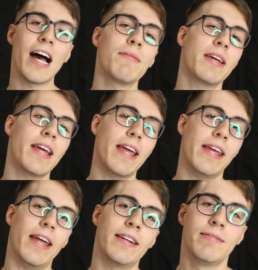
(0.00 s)
I'm
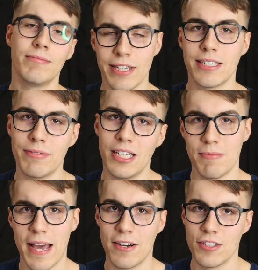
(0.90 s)
Canadian. Doesn't really
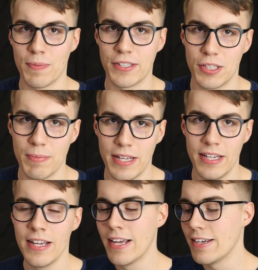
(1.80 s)
matter as much to me.